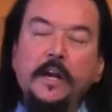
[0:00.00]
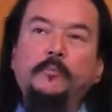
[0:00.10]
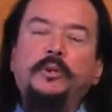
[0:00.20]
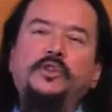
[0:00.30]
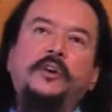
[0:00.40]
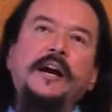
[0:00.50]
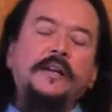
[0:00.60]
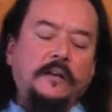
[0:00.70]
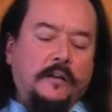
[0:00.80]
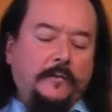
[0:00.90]
But try
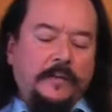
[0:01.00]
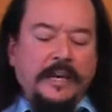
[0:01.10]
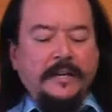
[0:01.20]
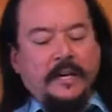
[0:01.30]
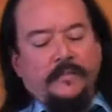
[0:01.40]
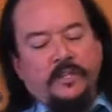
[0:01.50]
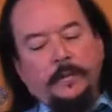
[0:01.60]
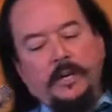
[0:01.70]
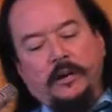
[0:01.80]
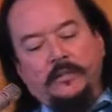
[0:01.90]
to, like if
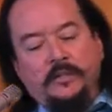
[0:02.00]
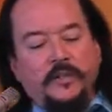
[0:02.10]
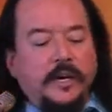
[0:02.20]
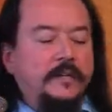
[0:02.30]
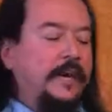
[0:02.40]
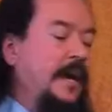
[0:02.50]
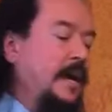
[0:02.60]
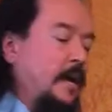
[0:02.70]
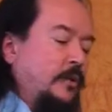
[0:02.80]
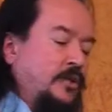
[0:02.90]
somebody calls and says,
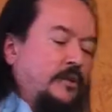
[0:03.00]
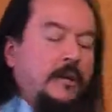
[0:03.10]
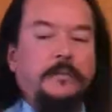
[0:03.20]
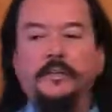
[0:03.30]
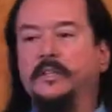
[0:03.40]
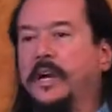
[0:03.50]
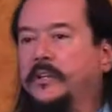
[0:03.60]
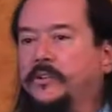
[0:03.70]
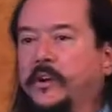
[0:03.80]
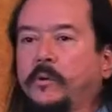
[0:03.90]
hey, I want you to come to this concert.